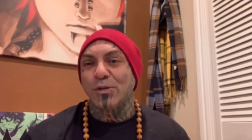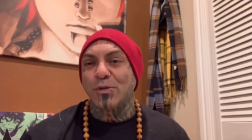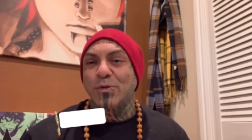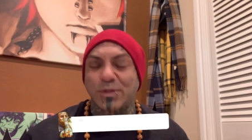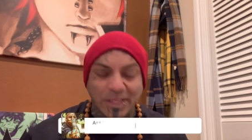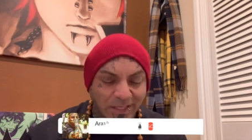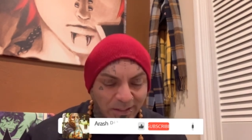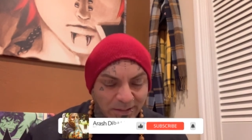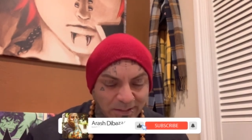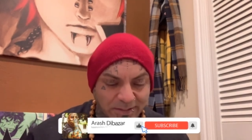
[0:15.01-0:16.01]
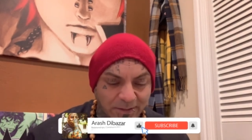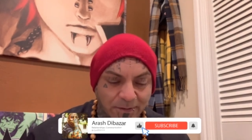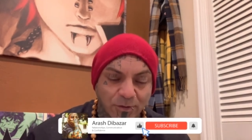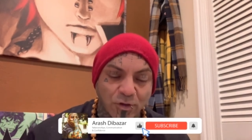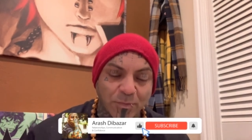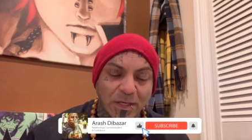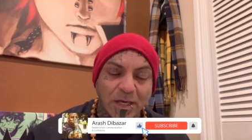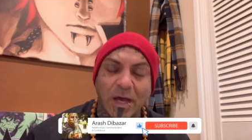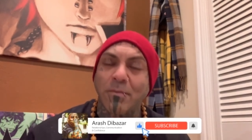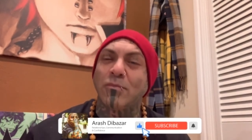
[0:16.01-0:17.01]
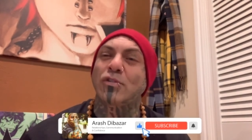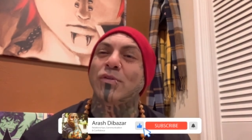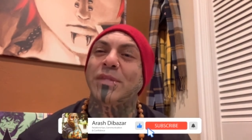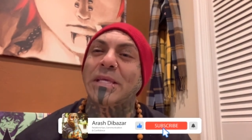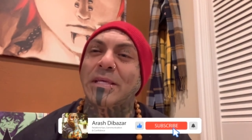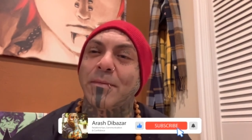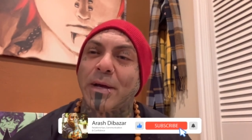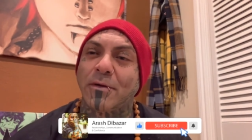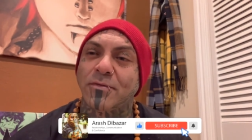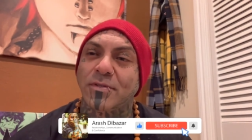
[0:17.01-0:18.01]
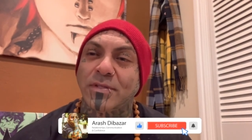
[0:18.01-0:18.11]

You think, listen, you become what you think about.